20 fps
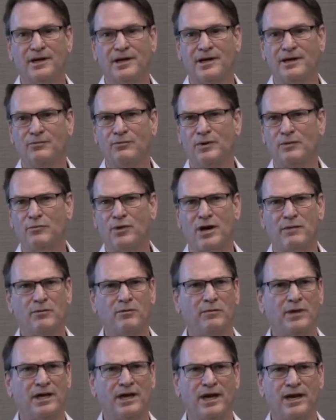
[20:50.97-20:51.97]
We
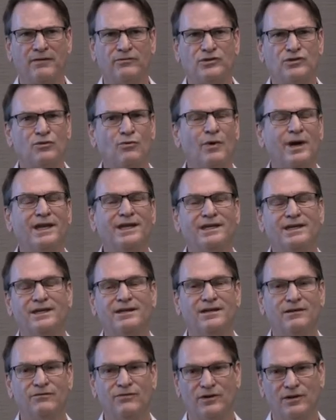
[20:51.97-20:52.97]
probably have 20
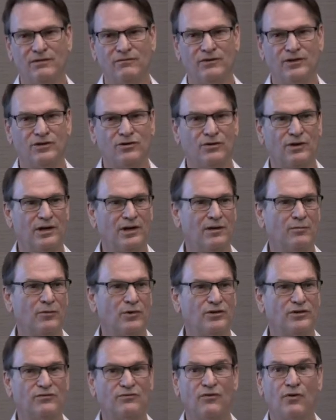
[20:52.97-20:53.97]
different inventory
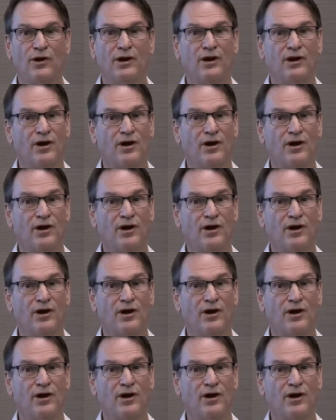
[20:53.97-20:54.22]
numbers for